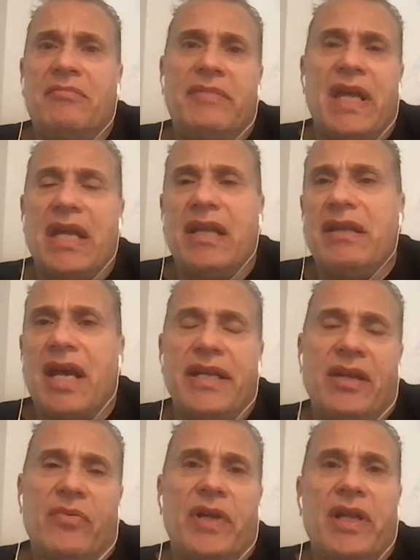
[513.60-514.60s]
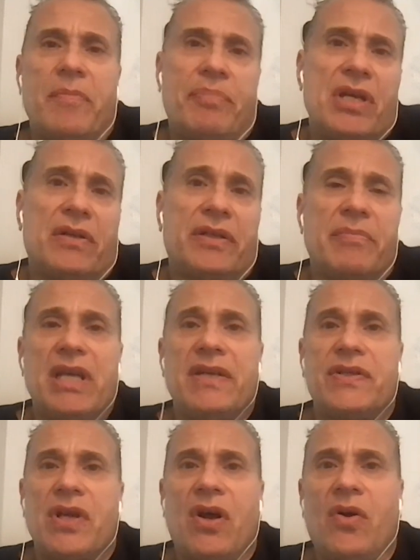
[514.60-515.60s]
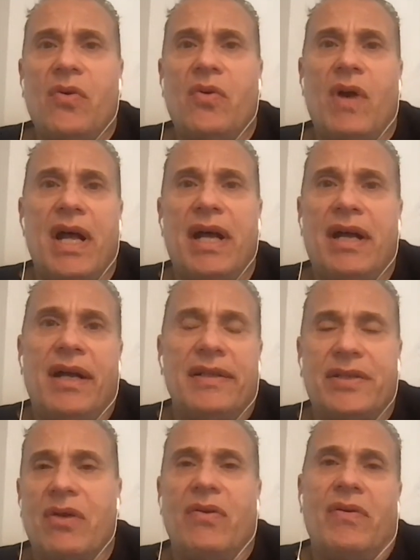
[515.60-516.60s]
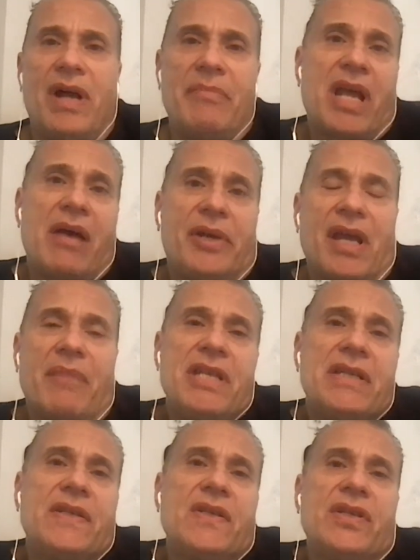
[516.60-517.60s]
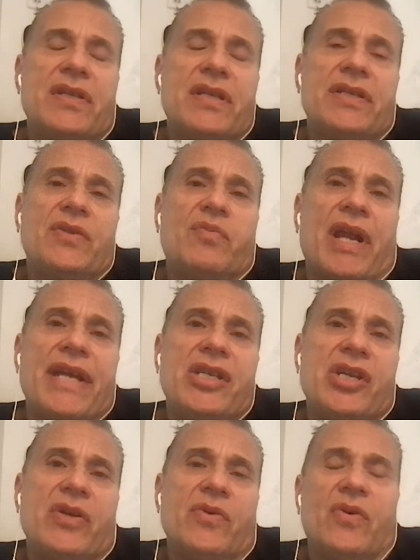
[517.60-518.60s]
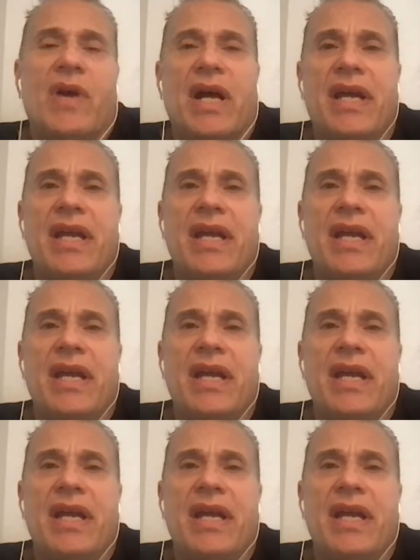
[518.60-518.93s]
the idea really appealed to me. So I'm coming. I mean, this is what I do.